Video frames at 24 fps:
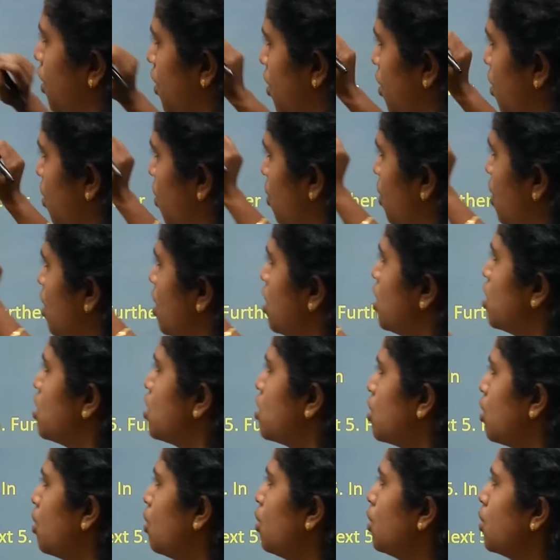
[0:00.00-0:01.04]
No.
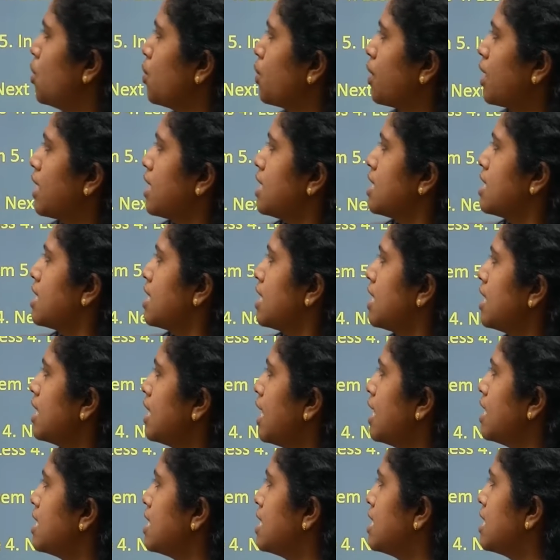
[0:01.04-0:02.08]
So you can see
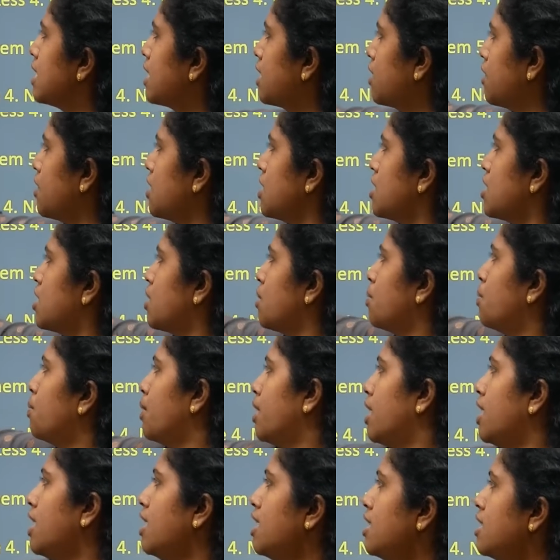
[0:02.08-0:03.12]
that decrease, the
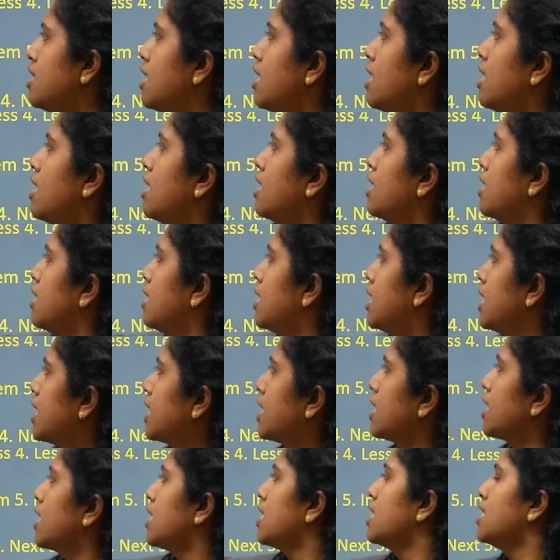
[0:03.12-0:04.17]
word
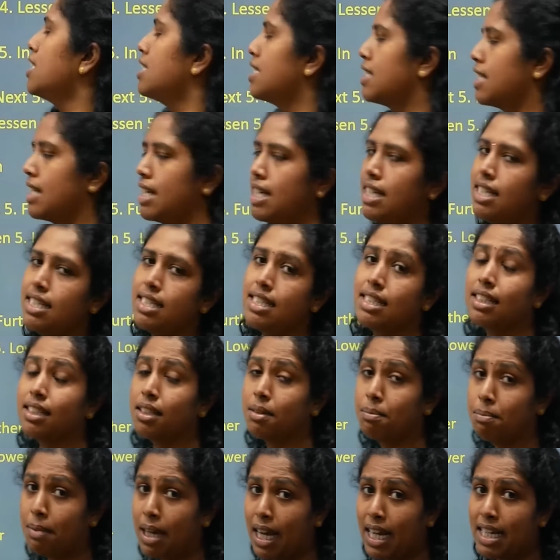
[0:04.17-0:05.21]
decrease is
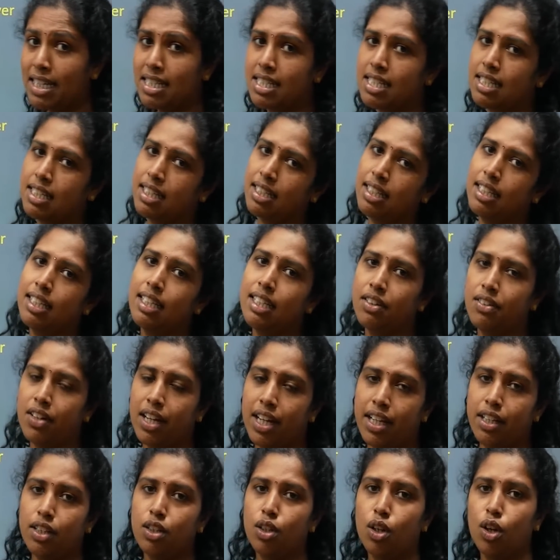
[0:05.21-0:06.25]
grammatically
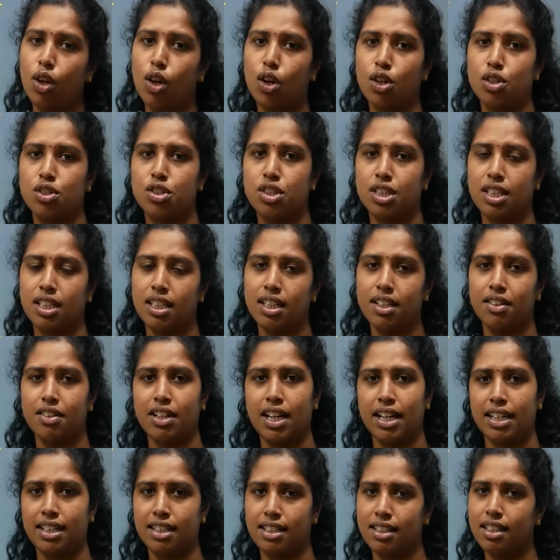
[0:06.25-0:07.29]
right or logically
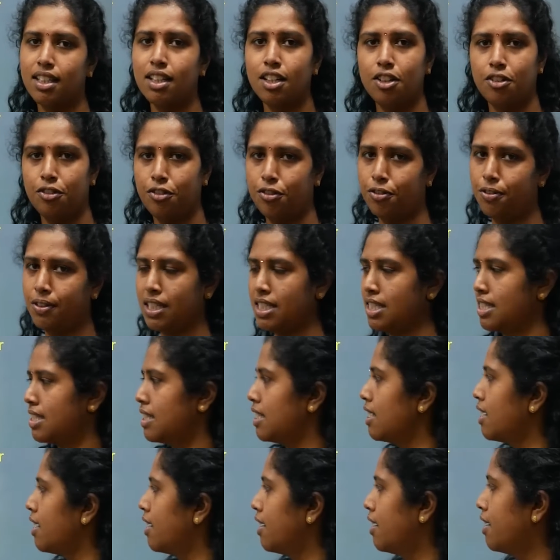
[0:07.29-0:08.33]
right in the first
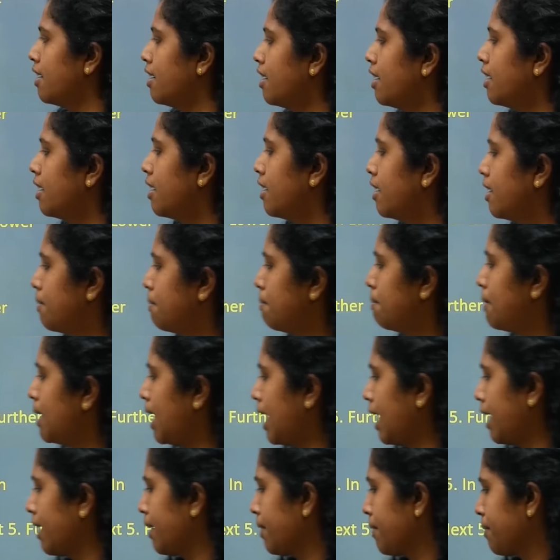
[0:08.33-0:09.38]

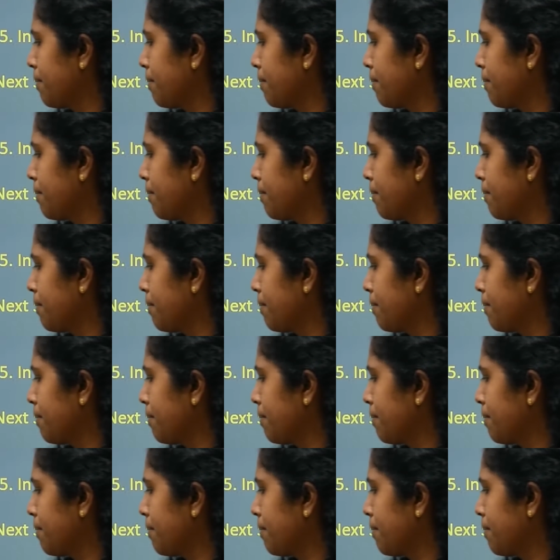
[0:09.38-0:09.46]
blank.